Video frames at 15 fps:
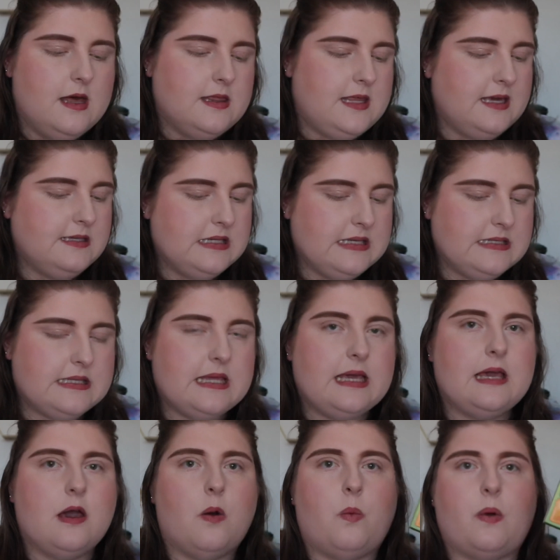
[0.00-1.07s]
This is
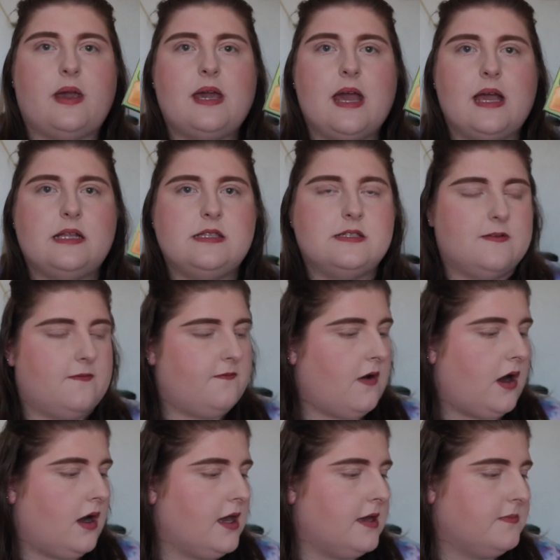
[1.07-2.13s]
the Weekends
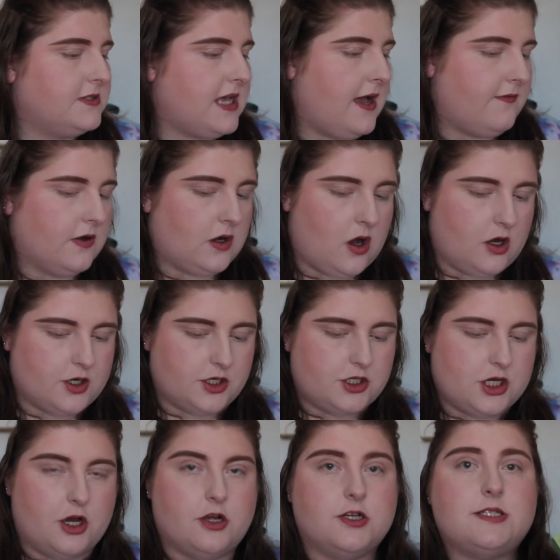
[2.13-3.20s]
Vibes Avocado
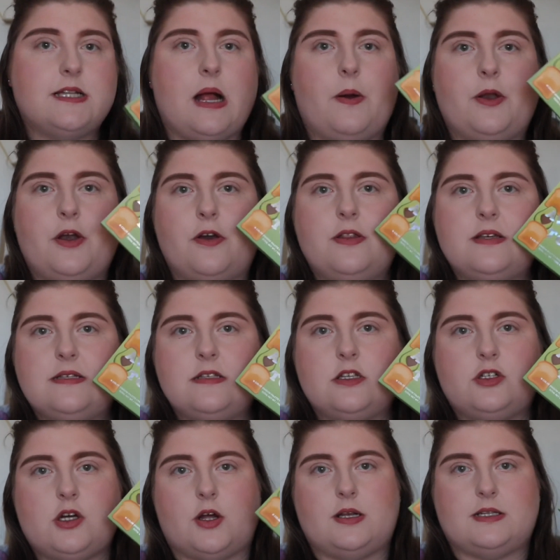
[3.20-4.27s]
Toast. Now I know this is a
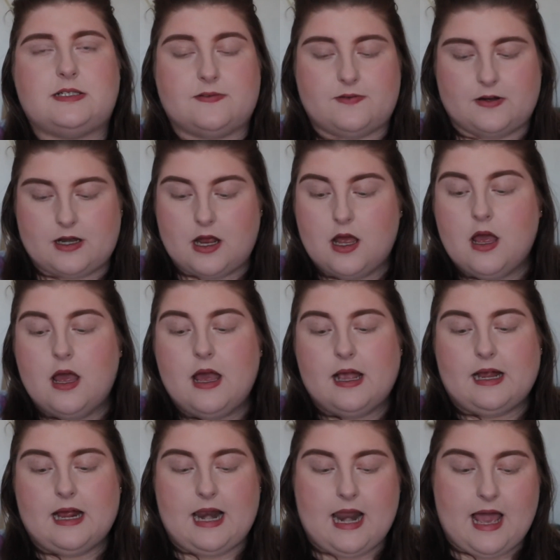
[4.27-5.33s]
totally different
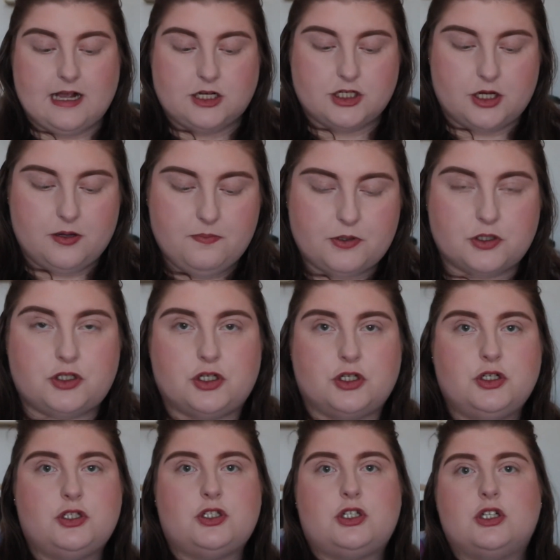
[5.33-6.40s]
collection, but
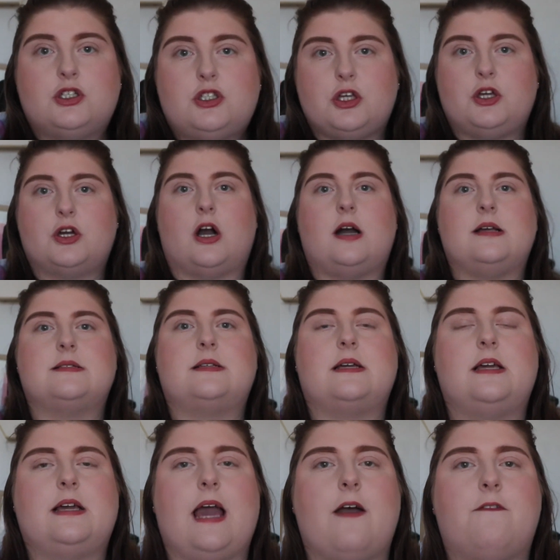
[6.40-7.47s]
just so you guys
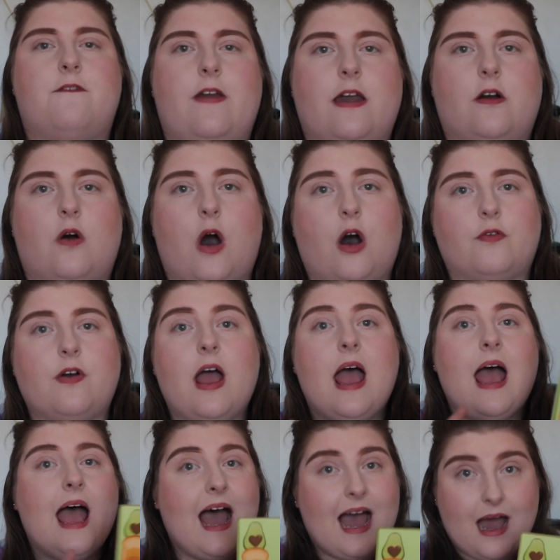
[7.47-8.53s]
can get a feel of
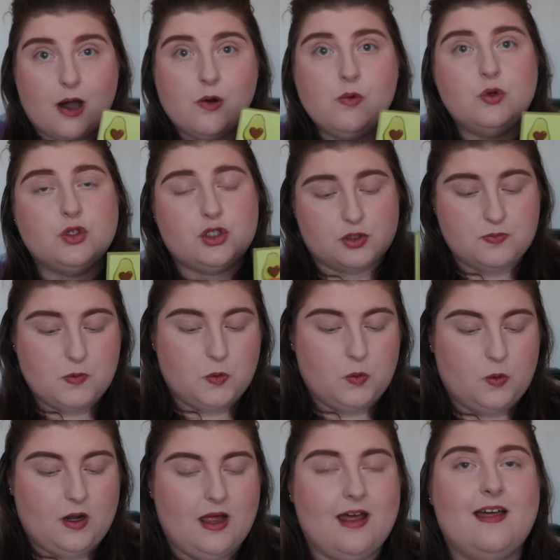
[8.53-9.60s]
how
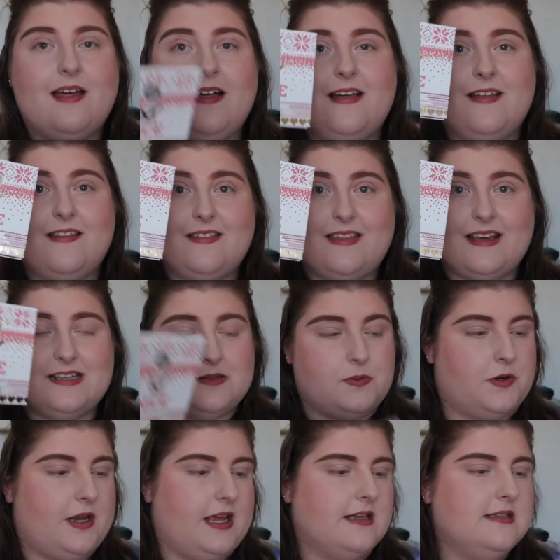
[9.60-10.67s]
small this
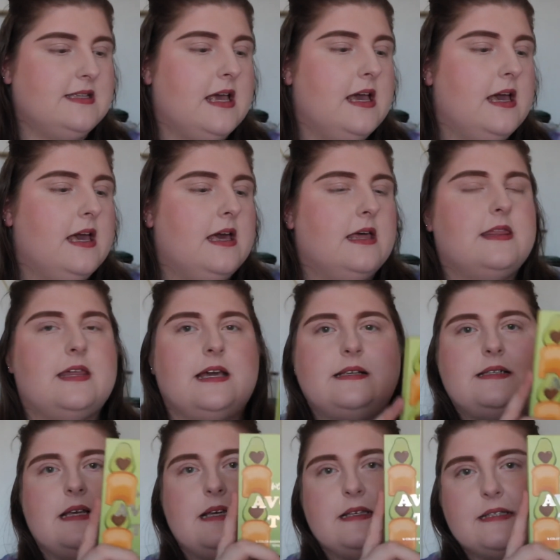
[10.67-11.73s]
one is.
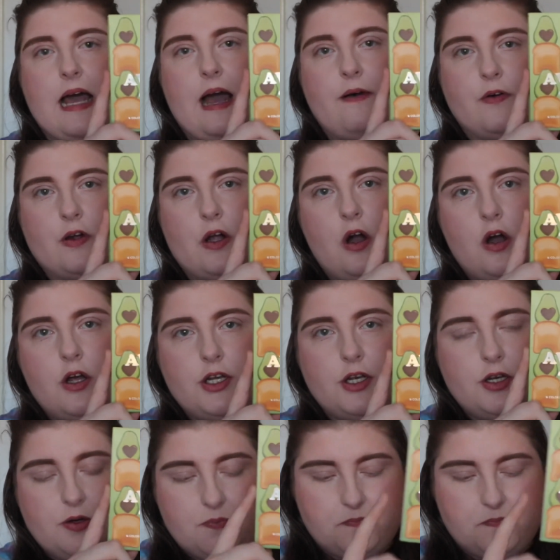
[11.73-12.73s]
This is avocado.